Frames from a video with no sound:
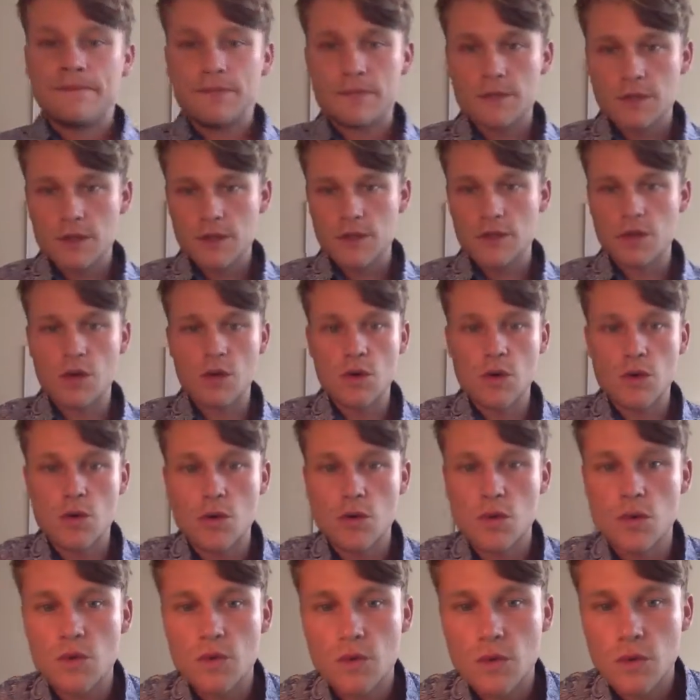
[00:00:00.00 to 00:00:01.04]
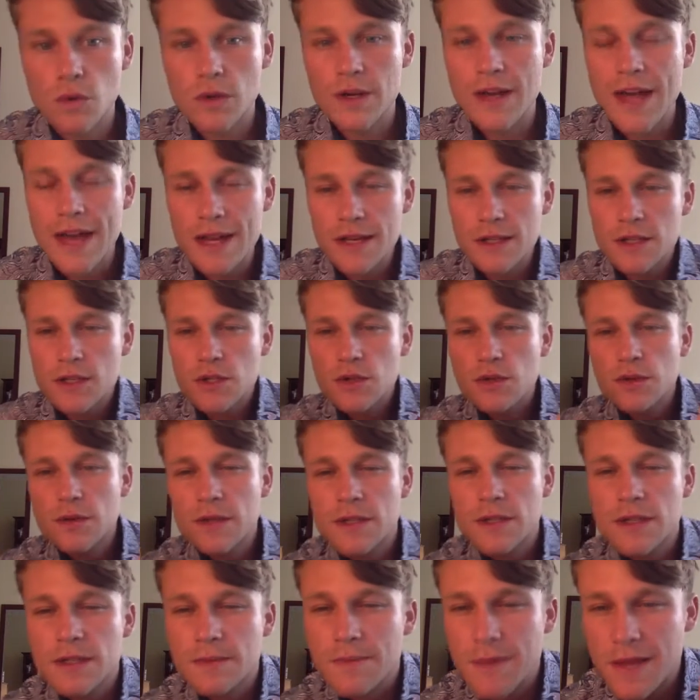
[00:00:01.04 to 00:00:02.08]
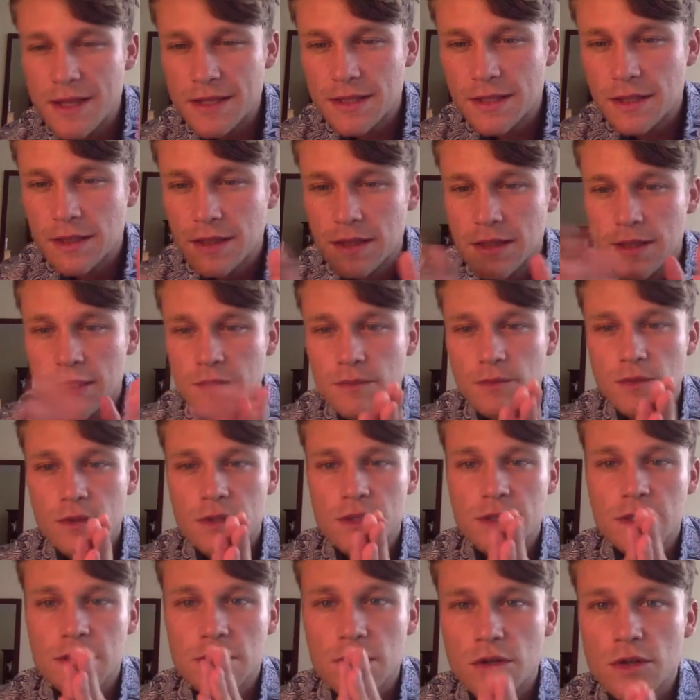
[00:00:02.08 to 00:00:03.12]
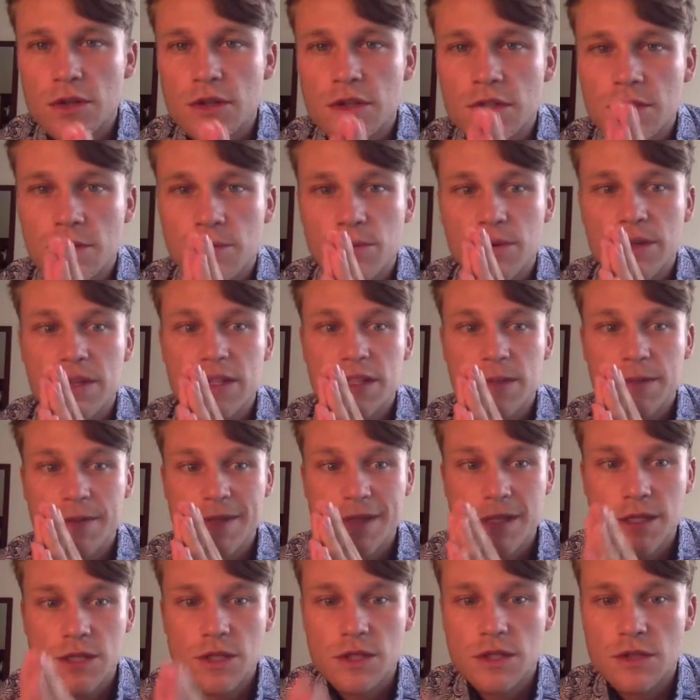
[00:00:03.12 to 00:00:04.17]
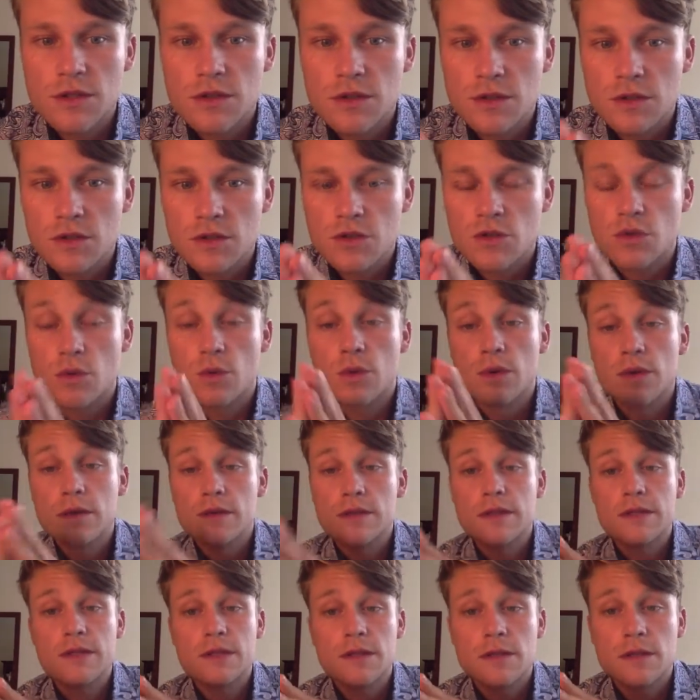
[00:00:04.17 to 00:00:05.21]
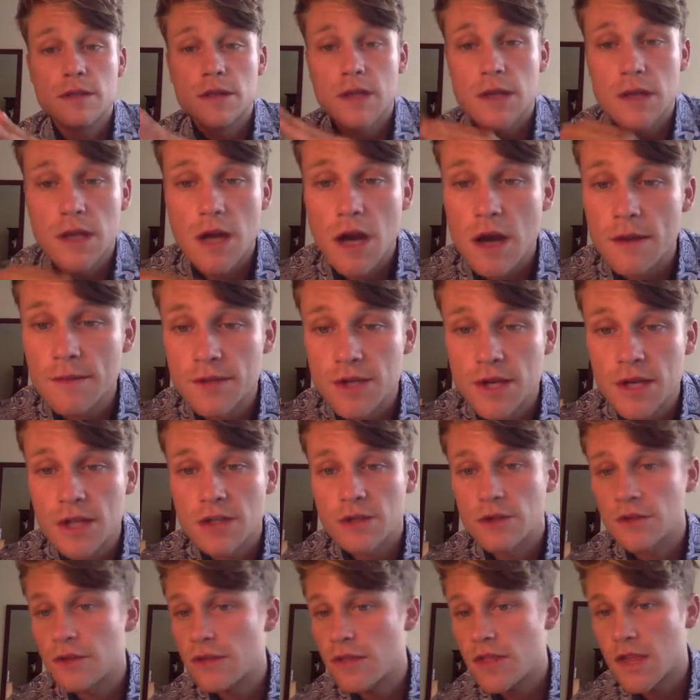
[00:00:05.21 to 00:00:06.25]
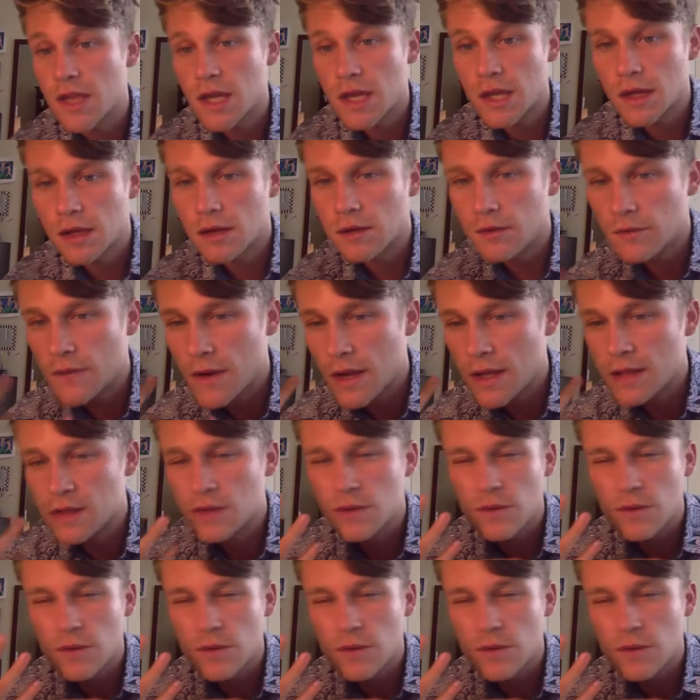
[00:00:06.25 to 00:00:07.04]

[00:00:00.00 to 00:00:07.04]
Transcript: So, an attitude is basically someone's learned predisposition towards an object or thing, right?